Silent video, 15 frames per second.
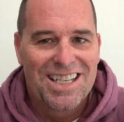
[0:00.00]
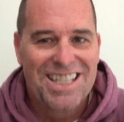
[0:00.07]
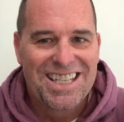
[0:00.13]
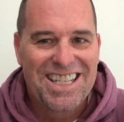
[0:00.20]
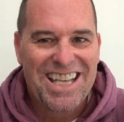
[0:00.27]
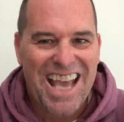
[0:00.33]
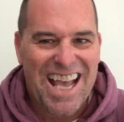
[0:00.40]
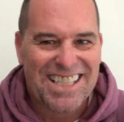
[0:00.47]

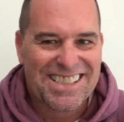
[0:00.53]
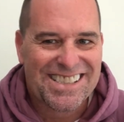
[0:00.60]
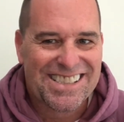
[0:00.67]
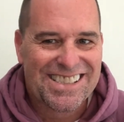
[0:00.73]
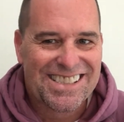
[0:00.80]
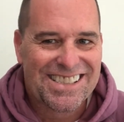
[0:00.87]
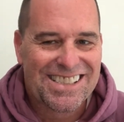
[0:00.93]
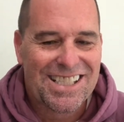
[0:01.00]

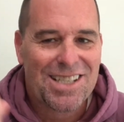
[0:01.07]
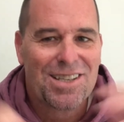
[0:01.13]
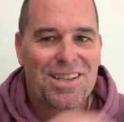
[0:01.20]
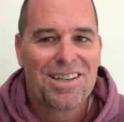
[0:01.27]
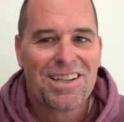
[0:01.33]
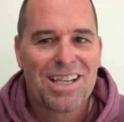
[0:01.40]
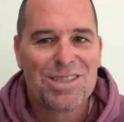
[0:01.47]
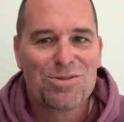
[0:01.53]
Yes,
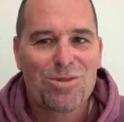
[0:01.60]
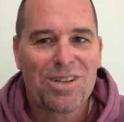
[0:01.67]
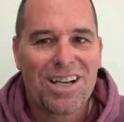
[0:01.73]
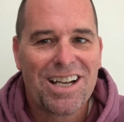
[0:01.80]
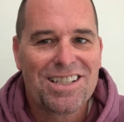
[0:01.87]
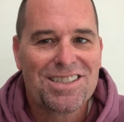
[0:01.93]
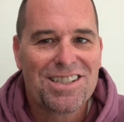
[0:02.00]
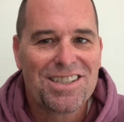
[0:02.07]
that's what
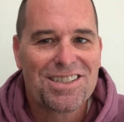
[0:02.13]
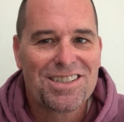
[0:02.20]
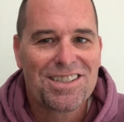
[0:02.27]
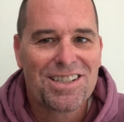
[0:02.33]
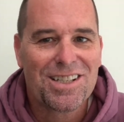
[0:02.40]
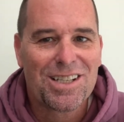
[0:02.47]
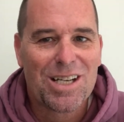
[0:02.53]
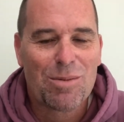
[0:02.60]
I just
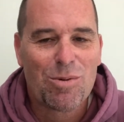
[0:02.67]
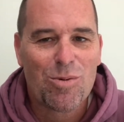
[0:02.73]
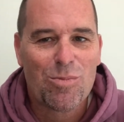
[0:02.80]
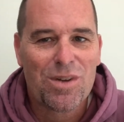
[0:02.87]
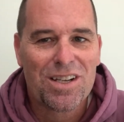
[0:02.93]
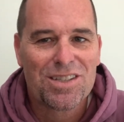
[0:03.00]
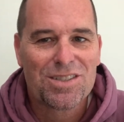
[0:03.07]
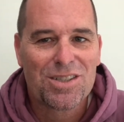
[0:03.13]
did a couple
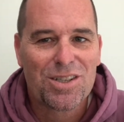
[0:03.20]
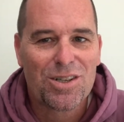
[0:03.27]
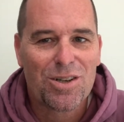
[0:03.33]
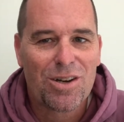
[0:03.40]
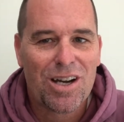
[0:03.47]
minutes ago.